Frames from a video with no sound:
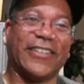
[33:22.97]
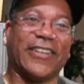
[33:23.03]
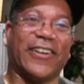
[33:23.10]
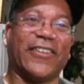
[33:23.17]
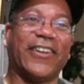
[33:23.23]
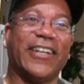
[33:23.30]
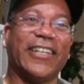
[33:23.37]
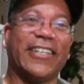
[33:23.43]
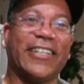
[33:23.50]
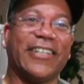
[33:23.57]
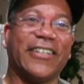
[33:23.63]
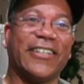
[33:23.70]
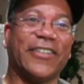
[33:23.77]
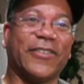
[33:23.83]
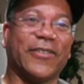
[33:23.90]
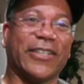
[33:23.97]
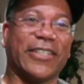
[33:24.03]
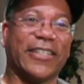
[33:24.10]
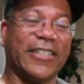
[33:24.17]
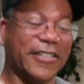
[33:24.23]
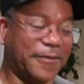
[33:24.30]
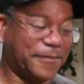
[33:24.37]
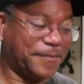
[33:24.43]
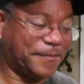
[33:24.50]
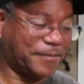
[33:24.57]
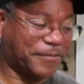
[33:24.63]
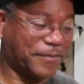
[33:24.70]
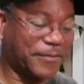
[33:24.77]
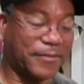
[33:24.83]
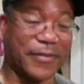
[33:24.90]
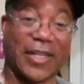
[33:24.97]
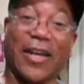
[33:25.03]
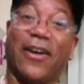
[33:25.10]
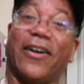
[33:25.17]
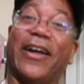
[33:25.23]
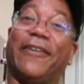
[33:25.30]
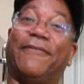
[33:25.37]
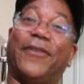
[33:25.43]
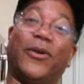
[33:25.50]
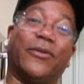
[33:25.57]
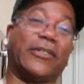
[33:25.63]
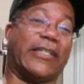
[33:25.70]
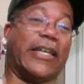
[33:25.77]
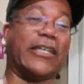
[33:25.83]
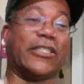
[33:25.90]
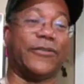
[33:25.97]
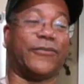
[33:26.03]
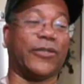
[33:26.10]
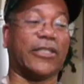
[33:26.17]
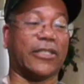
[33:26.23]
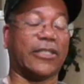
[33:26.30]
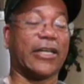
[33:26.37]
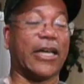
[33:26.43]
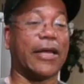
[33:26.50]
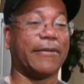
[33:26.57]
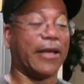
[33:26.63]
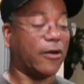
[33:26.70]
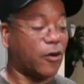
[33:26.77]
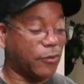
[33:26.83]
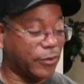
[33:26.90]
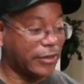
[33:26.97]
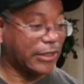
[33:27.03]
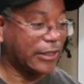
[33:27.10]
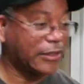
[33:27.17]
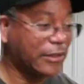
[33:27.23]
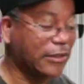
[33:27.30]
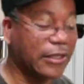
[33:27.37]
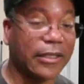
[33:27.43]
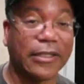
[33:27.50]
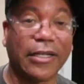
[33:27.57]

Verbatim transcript: All right, we're good. Yeah. All right, folks, thank you for your time. How long was this?